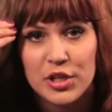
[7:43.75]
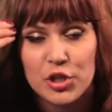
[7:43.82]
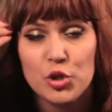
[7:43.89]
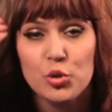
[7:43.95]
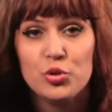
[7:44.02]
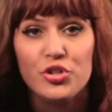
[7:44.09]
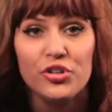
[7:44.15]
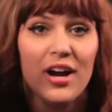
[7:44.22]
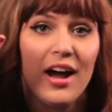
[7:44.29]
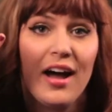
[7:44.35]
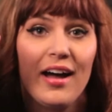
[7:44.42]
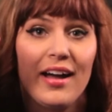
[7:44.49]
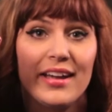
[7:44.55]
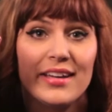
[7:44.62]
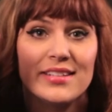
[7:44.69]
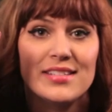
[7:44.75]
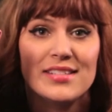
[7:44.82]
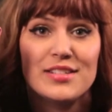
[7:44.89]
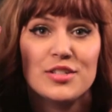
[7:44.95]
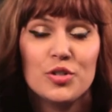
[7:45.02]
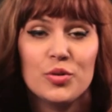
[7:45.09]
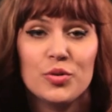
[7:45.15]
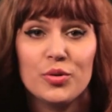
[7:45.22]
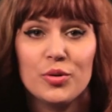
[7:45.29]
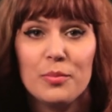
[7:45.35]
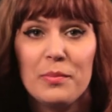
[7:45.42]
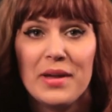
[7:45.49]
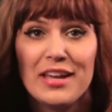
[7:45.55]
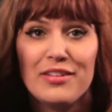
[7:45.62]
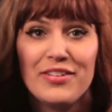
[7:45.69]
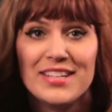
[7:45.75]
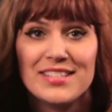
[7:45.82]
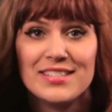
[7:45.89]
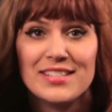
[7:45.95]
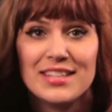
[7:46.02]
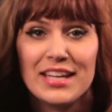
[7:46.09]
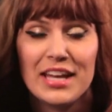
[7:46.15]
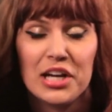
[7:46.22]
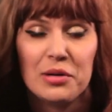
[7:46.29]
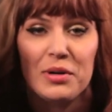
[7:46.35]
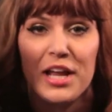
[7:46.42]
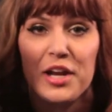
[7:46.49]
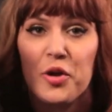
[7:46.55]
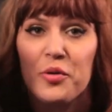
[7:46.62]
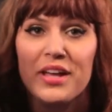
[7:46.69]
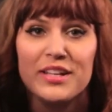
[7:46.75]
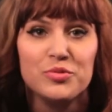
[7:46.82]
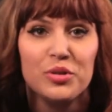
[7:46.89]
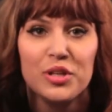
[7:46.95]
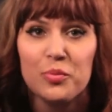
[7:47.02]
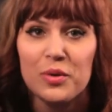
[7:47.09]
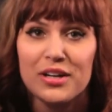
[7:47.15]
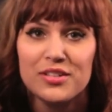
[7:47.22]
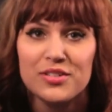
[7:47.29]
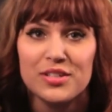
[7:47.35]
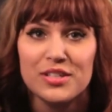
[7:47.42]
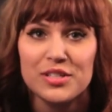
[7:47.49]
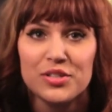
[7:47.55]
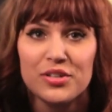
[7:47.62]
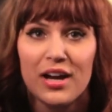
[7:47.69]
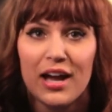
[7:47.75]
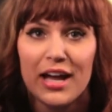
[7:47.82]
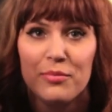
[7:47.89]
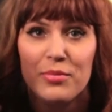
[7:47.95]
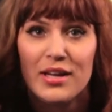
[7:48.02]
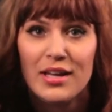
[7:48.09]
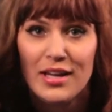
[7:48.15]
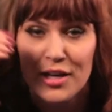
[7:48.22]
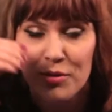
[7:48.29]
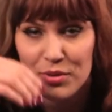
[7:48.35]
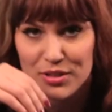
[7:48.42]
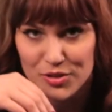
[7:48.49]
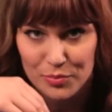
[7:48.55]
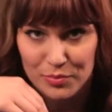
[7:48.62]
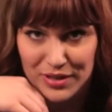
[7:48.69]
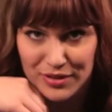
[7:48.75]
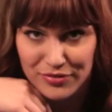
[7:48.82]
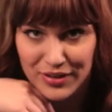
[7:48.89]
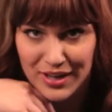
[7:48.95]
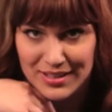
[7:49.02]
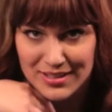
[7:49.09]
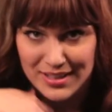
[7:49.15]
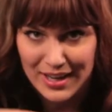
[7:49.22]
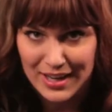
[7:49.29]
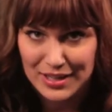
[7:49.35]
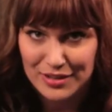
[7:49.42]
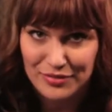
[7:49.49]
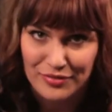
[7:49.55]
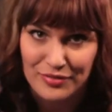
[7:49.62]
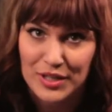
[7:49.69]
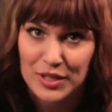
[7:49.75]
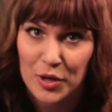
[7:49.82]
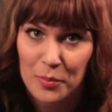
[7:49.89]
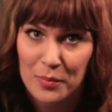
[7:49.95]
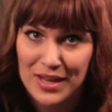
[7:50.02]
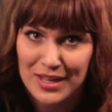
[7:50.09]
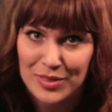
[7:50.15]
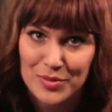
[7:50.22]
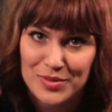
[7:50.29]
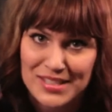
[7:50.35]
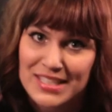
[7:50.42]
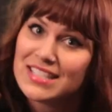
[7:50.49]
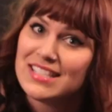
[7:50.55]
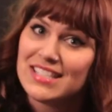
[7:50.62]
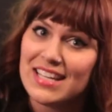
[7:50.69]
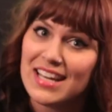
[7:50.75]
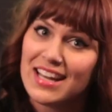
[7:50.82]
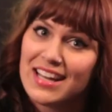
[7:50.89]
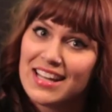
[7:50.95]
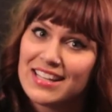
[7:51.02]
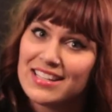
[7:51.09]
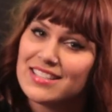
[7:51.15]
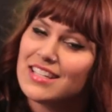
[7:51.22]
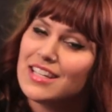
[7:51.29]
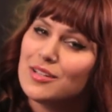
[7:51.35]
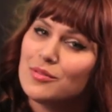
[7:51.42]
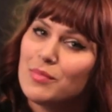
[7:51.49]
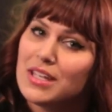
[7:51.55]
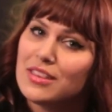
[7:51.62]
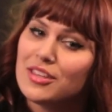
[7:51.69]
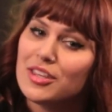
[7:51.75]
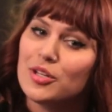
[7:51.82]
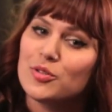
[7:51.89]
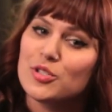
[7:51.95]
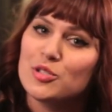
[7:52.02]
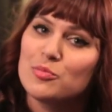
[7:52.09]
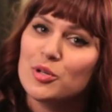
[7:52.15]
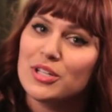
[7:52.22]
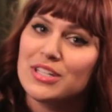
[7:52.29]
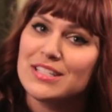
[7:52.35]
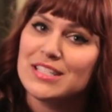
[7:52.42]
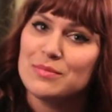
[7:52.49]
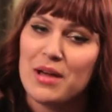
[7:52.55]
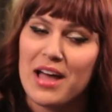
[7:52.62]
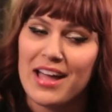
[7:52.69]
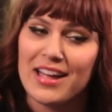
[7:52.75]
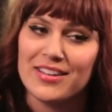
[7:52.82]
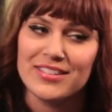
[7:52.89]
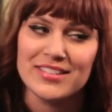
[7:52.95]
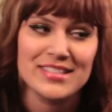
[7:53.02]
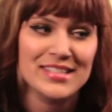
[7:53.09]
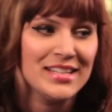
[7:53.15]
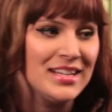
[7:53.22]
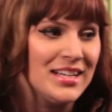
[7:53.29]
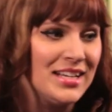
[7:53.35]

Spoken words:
use your eyes to make faces at the camera. And I know that's really weird to describe, but don't be afraid to kind of, make those sexy eyes and make the little smirky smiles.